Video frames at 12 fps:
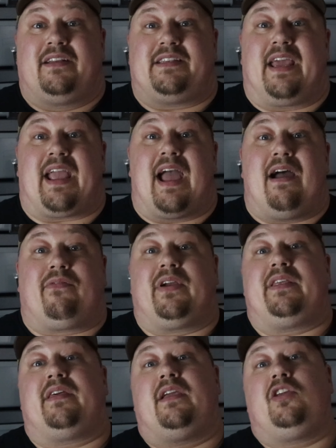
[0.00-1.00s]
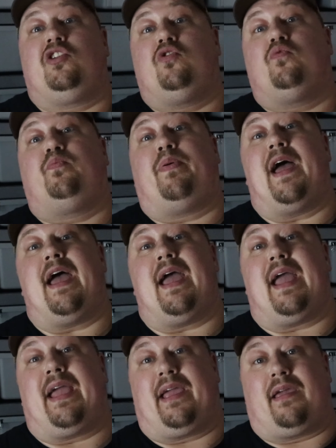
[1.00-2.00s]
take everything you
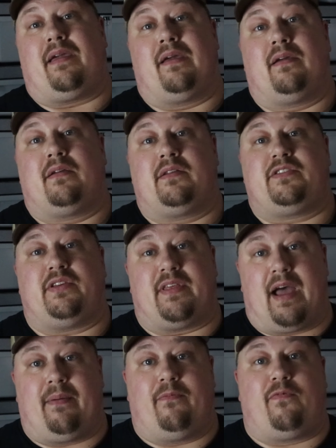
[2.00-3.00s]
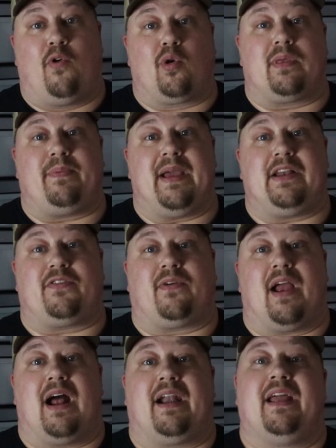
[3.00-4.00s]
pay to them for the
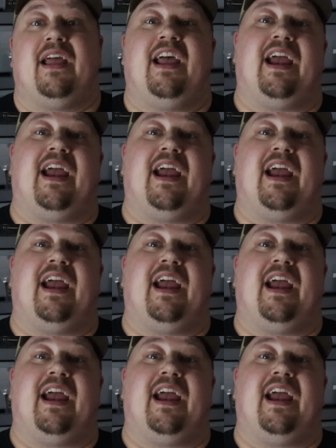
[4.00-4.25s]
Patreon,